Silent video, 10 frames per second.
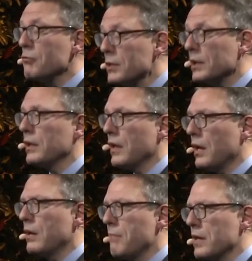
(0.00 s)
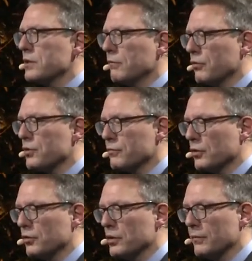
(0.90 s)
really an amazing force
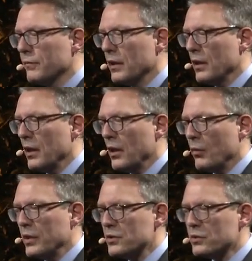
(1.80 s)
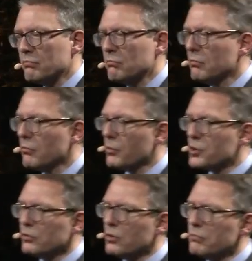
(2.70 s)
for good. With this, what we
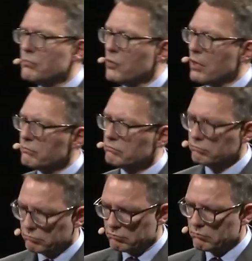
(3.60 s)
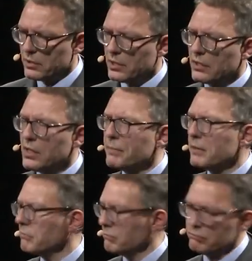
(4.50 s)
should do? Well, think deeper.